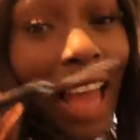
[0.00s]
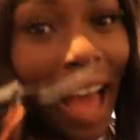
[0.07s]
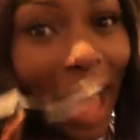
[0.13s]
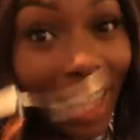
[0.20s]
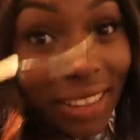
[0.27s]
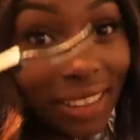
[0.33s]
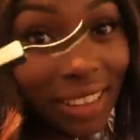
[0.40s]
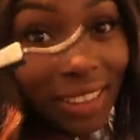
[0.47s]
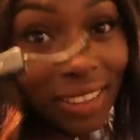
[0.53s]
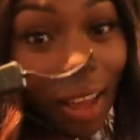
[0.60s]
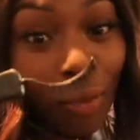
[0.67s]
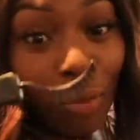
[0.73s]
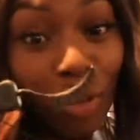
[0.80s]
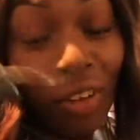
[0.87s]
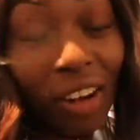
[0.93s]
Can actually
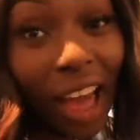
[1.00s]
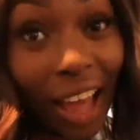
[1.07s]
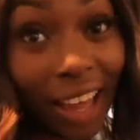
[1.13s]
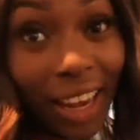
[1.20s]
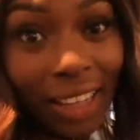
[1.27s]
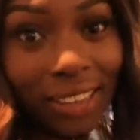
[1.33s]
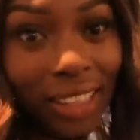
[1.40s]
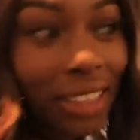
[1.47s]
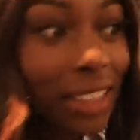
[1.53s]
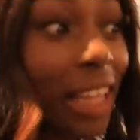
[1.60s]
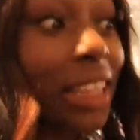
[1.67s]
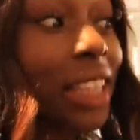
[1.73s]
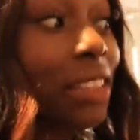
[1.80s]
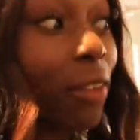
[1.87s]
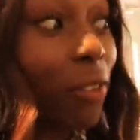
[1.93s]
sample eyelashes.
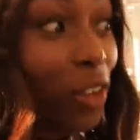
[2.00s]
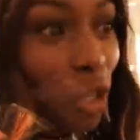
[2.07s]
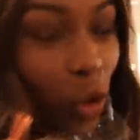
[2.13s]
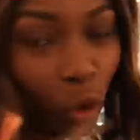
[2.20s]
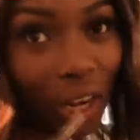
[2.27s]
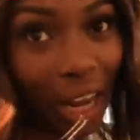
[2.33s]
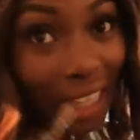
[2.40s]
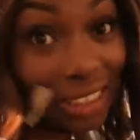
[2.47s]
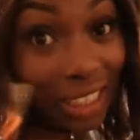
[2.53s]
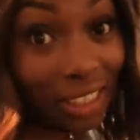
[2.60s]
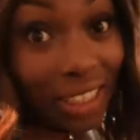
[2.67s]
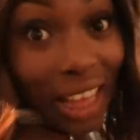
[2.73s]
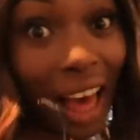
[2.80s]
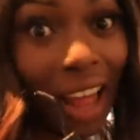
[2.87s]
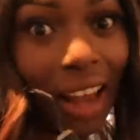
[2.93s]
And these are velour lashes
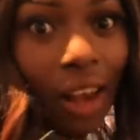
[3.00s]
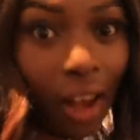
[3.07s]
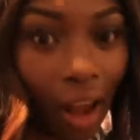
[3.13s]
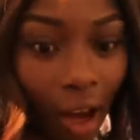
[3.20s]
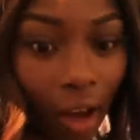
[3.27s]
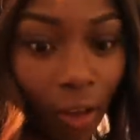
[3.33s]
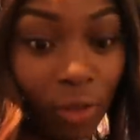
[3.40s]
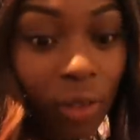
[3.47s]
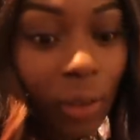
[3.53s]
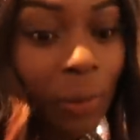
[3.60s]
that I love.